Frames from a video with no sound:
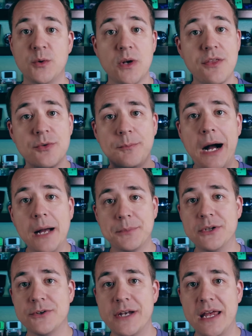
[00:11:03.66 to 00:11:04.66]
So another
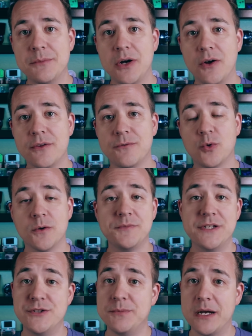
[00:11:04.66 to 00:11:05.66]
popular name on the
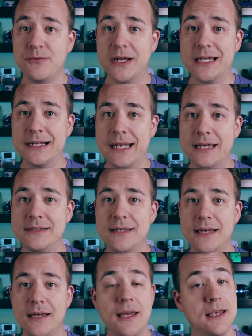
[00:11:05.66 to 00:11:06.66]
forums that you might recognize
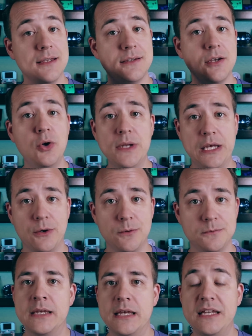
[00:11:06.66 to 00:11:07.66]
is Julio.
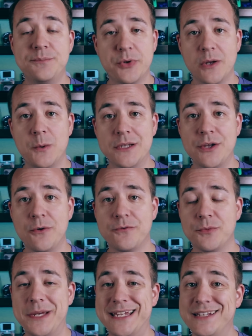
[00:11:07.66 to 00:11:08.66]
He's pretty well known
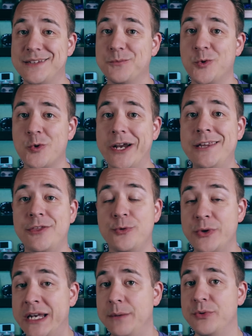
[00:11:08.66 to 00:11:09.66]
for making some great
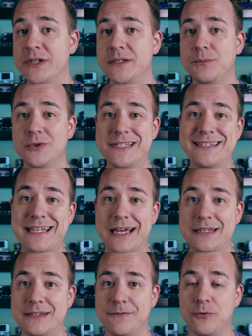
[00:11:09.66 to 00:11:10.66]
3D printable
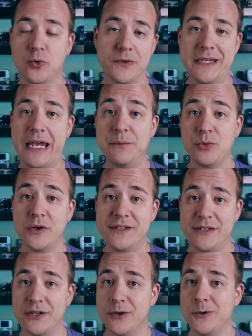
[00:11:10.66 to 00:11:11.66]
designs for the Game Boy
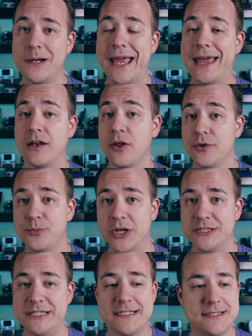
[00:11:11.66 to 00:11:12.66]
Zero and other
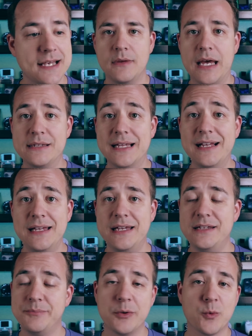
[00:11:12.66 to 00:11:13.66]
projects, and lately
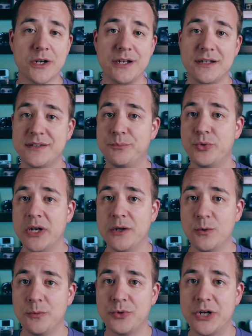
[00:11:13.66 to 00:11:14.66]
he's been working on some pretty cool